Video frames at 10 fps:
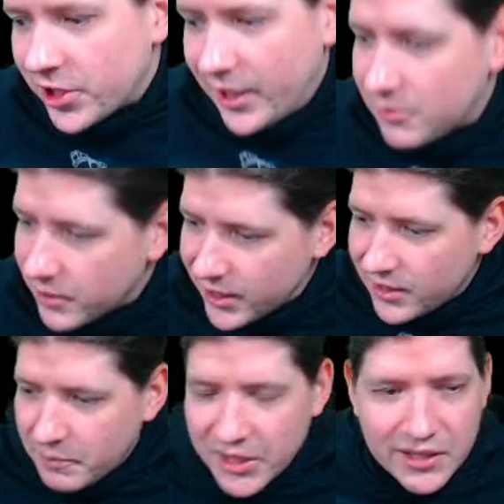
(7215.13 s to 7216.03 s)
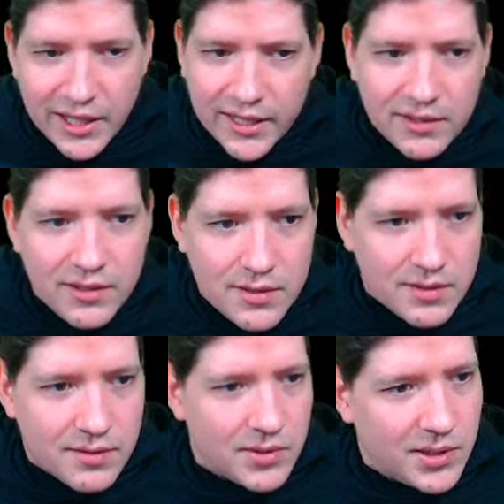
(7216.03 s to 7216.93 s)
right? But like this
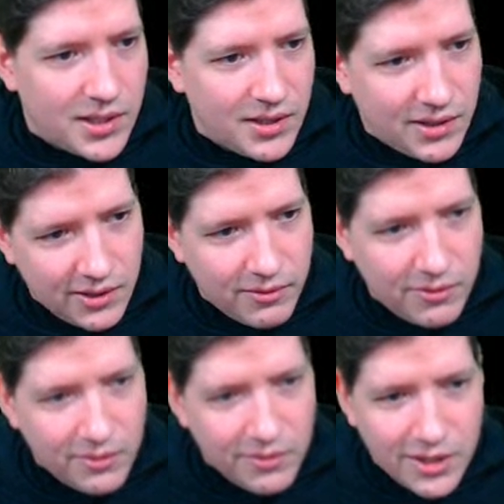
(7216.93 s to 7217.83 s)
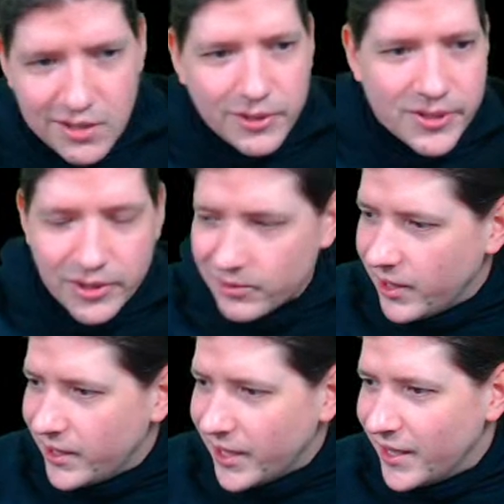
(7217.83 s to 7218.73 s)
looks good, right?
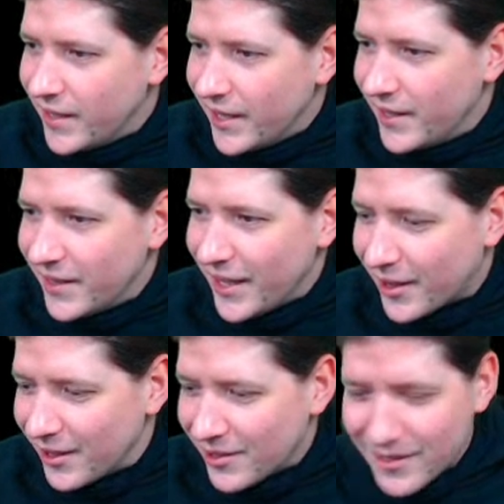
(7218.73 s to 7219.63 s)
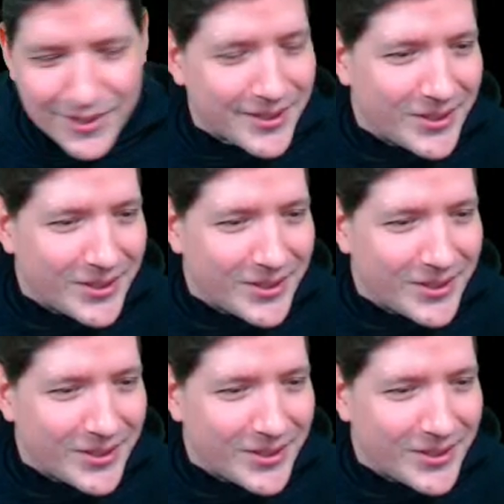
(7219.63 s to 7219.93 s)
I think this looks good.